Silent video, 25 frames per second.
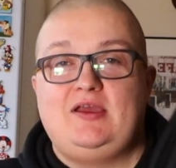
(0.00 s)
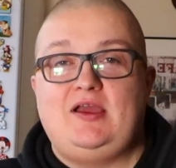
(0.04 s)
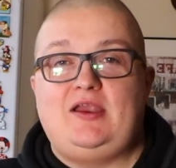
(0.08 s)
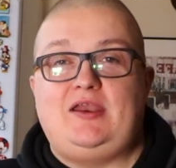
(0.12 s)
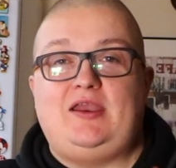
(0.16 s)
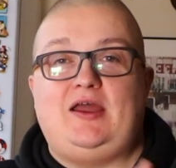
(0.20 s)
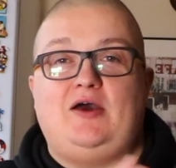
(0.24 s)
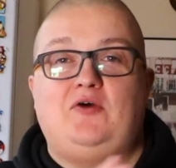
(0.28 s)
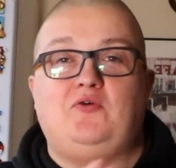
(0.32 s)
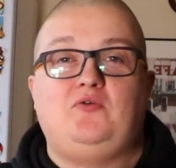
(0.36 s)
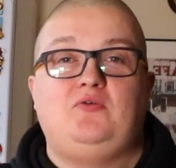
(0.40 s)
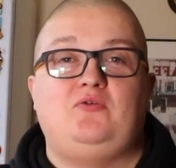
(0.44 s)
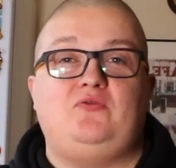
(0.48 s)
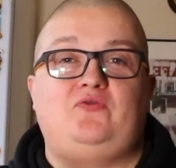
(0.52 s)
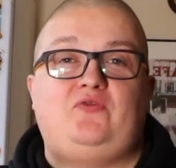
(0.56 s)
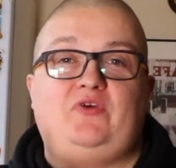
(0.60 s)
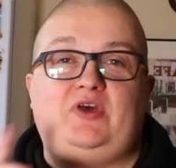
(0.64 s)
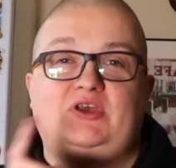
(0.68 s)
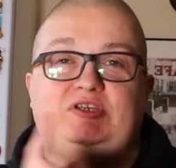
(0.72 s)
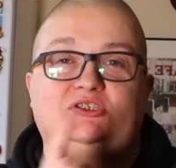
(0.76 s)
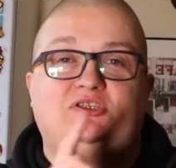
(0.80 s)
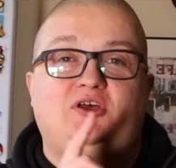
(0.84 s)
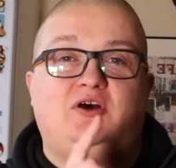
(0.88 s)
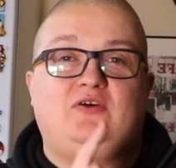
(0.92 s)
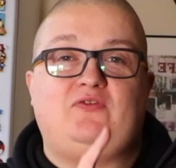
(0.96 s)
Now
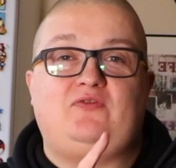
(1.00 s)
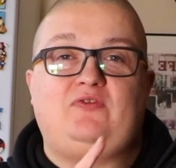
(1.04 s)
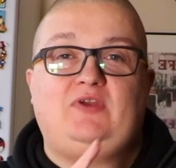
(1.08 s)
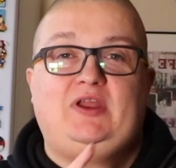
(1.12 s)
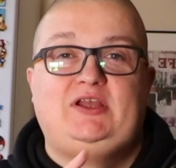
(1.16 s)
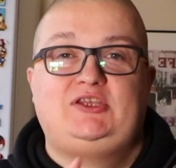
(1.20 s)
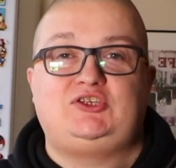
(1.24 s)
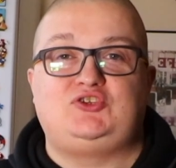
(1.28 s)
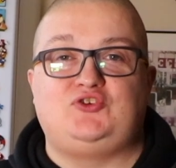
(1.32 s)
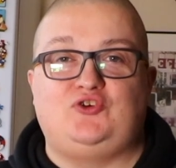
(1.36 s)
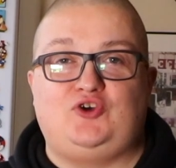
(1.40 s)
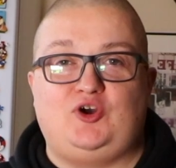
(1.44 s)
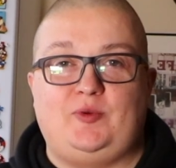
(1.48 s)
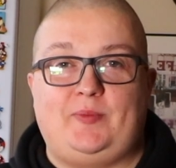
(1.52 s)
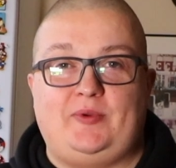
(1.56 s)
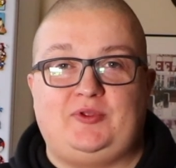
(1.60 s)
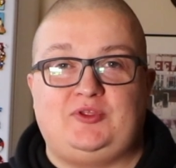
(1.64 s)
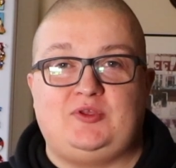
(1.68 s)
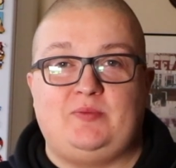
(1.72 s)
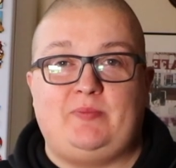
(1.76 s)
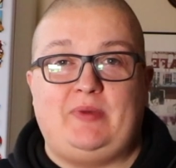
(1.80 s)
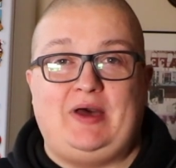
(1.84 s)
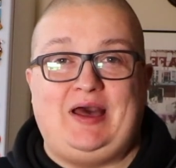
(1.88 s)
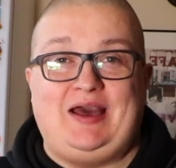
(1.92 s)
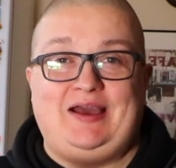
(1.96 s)
first off, let's talk
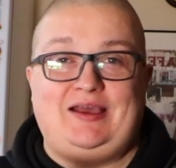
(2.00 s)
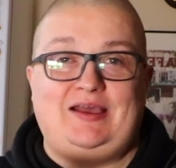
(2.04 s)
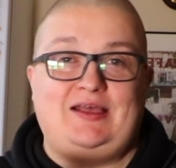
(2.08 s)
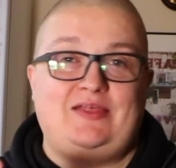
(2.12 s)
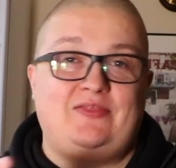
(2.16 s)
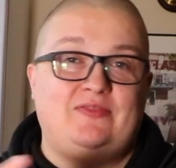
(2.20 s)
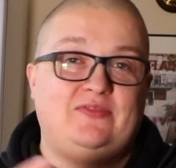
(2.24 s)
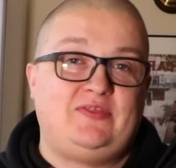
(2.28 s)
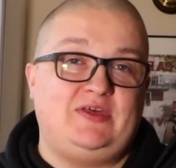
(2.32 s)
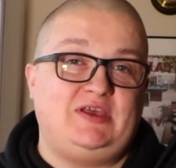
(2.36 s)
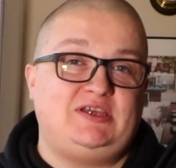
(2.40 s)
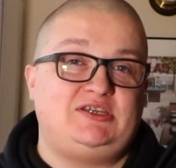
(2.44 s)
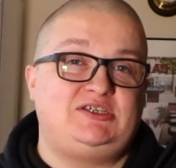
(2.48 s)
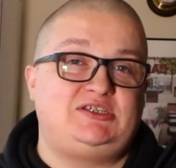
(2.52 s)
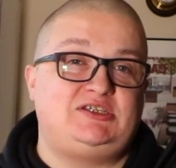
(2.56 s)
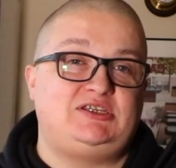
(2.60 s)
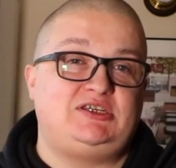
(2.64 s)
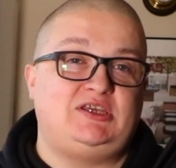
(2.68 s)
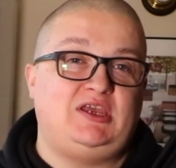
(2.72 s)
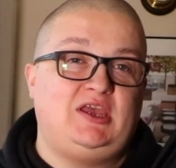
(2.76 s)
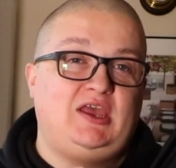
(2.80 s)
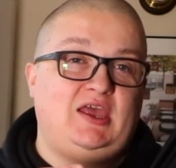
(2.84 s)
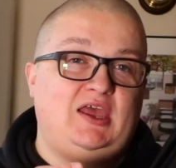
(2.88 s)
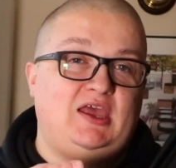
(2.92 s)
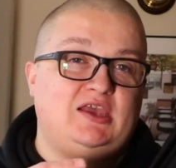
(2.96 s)
about the bag.
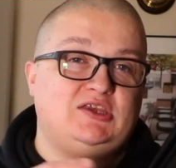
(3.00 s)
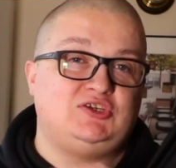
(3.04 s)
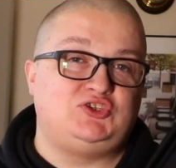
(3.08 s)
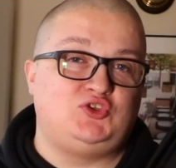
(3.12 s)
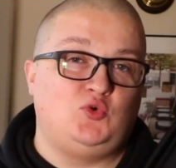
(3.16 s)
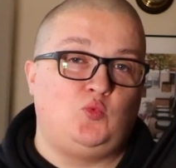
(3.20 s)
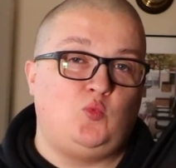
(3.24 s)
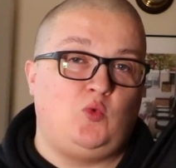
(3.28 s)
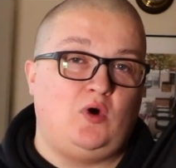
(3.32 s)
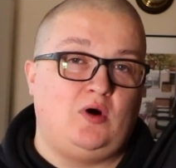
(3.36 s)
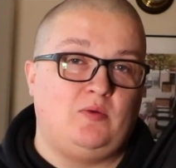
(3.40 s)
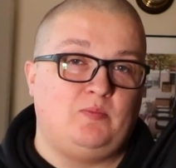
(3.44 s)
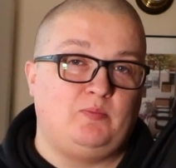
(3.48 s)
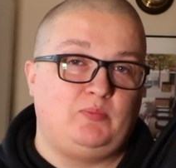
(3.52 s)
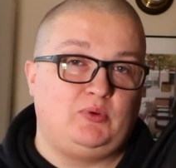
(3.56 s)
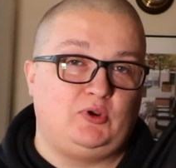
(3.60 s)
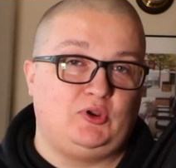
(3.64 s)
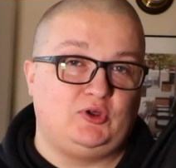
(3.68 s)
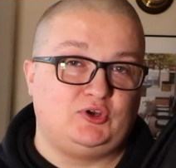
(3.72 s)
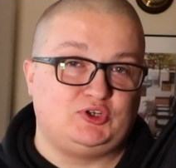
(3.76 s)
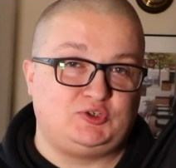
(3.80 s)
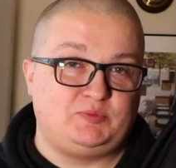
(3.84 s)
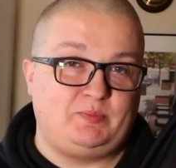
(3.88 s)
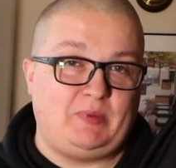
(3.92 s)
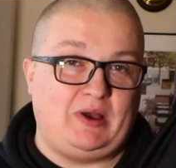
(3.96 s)
This is the
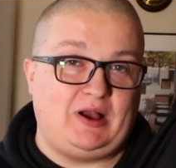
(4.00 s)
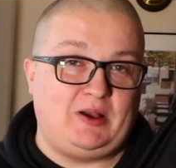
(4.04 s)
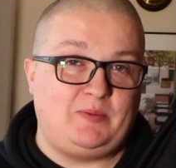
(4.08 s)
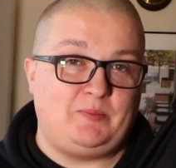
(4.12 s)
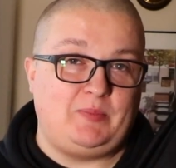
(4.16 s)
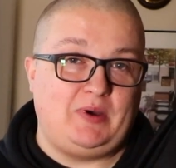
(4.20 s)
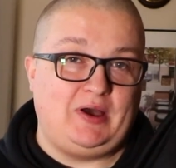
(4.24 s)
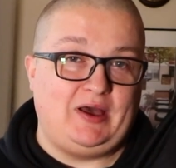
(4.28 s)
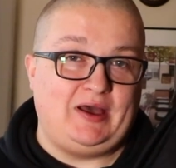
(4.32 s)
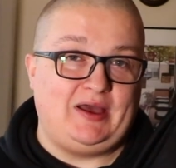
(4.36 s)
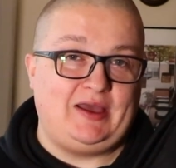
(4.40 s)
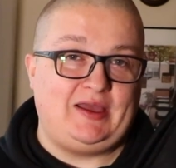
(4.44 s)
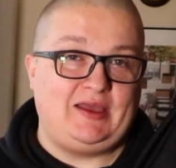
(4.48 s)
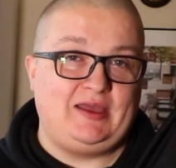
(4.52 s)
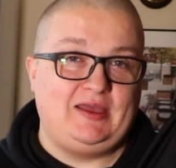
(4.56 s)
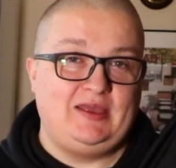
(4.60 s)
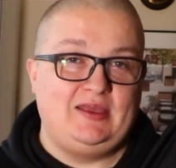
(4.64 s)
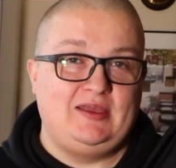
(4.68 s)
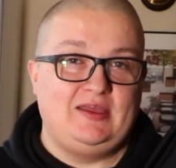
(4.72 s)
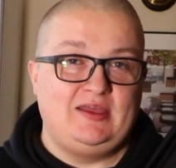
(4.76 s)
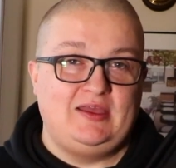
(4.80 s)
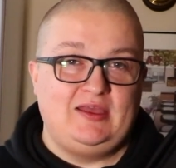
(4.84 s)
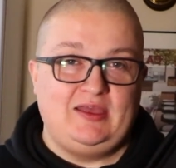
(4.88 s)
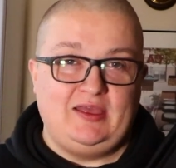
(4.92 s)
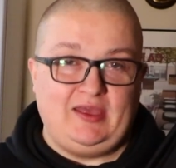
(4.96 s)
OnePlus backpack.
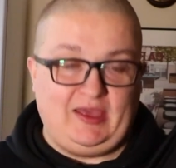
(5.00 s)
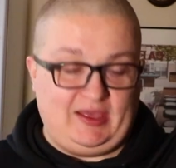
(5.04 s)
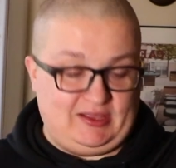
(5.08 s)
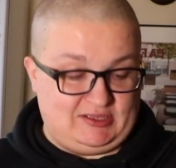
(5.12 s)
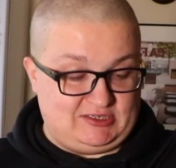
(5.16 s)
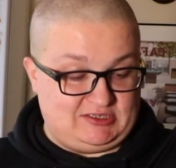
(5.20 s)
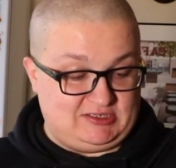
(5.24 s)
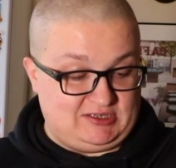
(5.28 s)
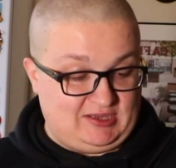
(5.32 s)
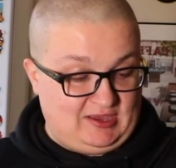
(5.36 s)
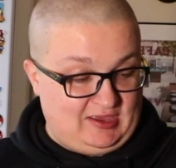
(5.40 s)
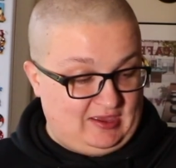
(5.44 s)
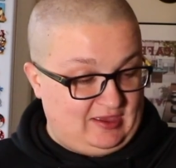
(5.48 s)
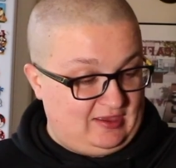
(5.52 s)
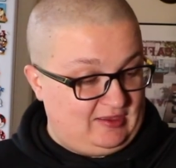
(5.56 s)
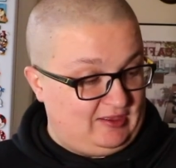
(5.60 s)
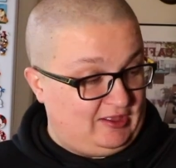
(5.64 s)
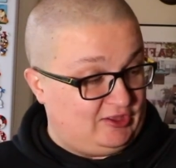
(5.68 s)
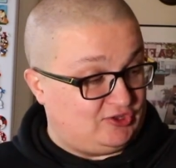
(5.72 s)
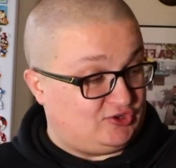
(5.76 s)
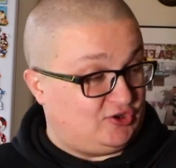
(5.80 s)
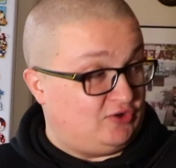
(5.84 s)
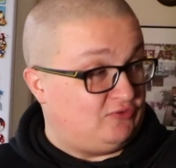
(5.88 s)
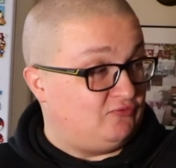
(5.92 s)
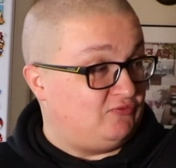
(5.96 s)

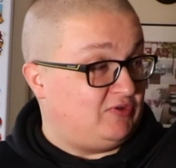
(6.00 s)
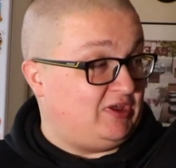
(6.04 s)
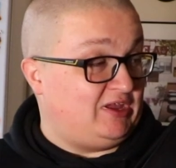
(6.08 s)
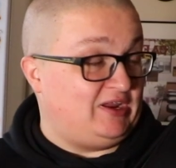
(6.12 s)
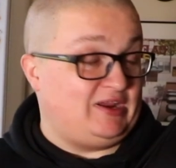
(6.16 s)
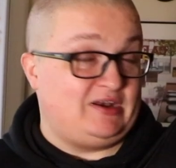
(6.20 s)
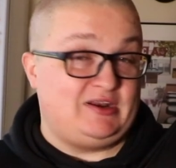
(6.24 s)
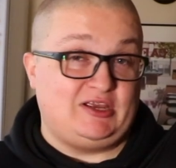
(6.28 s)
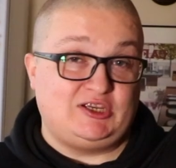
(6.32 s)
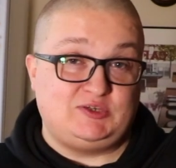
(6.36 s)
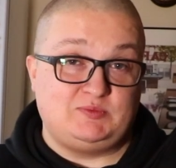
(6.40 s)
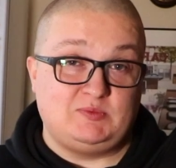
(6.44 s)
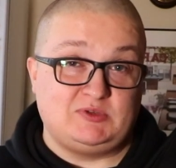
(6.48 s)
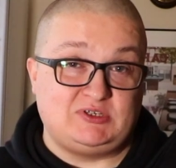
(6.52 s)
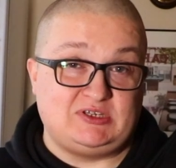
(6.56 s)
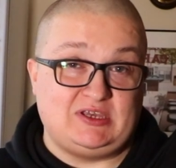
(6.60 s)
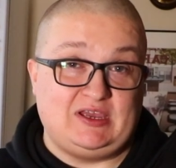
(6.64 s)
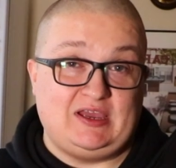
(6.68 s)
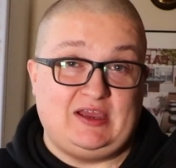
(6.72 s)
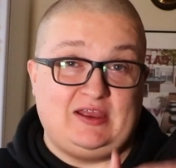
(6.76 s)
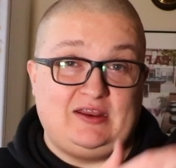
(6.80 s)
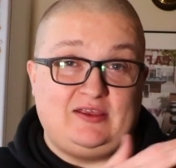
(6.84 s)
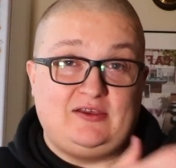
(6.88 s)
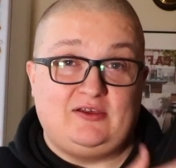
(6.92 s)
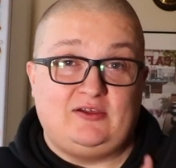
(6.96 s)
It's got really nice
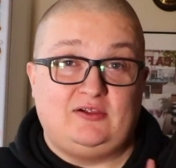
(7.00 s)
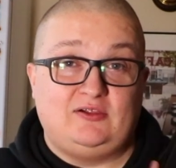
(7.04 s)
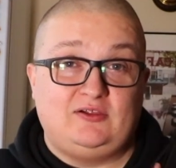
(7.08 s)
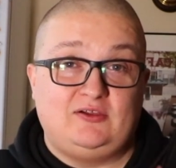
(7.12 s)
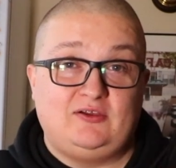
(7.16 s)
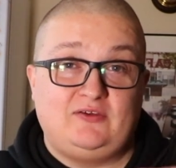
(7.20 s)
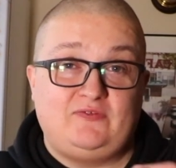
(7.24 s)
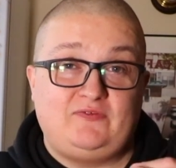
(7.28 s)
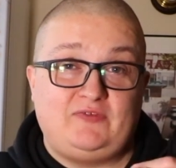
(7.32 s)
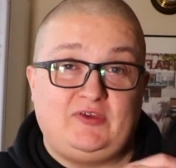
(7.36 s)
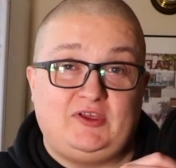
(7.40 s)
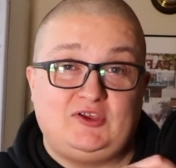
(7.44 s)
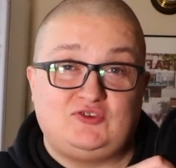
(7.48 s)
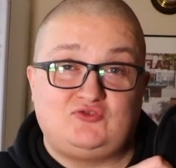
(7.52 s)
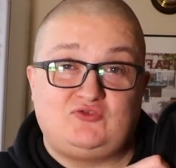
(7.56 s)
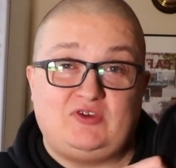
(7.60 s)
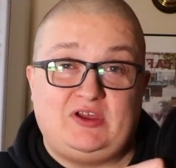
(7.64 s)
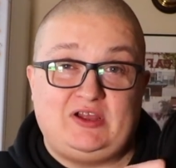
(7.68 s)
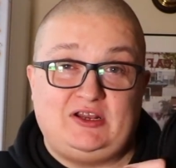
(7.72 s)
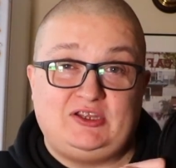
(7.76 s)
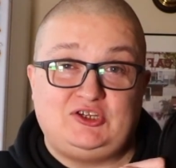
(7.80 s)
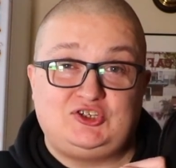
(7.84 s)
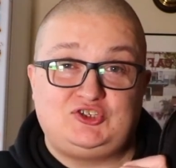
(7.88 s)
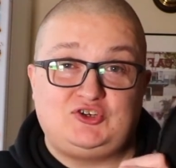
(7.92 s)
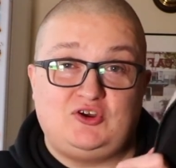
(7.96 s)
material, feels
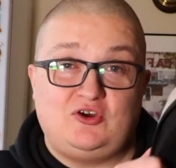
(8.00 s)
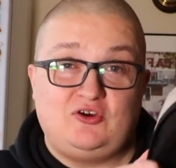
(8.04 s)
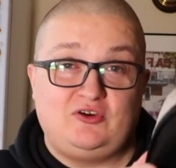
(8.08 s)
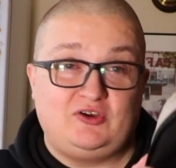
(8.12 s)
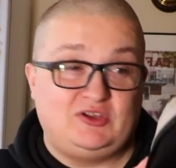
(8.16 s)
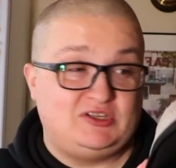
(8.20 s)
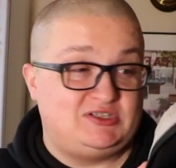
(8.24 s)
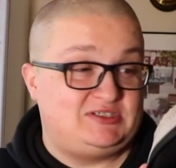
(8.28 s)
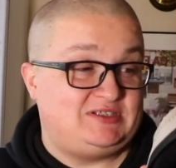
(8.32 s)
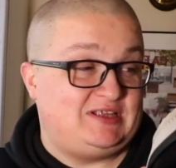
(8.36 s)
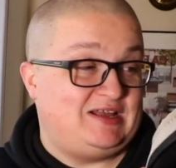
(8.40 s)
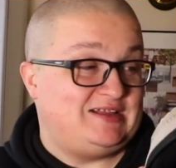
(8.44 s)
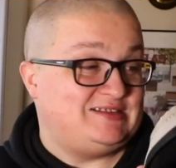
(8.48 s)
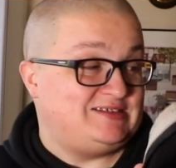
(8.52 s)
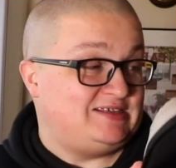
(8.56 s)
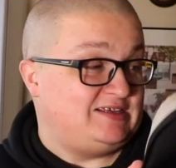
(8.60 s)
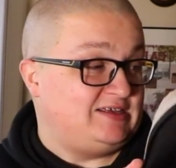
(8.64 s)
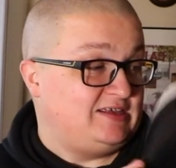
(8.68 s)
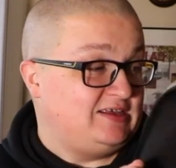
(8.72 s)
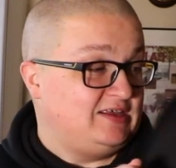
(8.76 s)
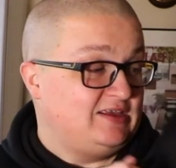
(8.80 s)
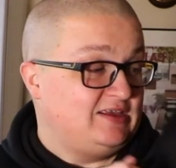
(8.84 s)
really strong and steady.